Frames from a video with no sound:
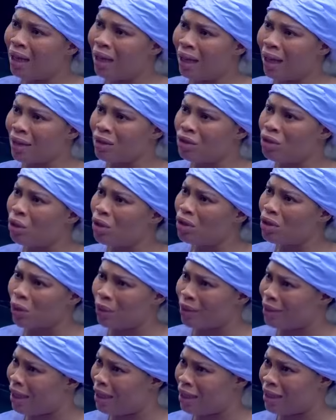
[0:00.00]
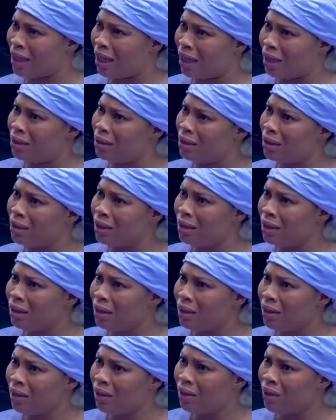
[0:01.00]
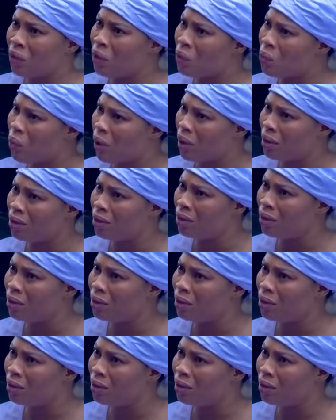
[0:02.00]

I don't understand. Okwon,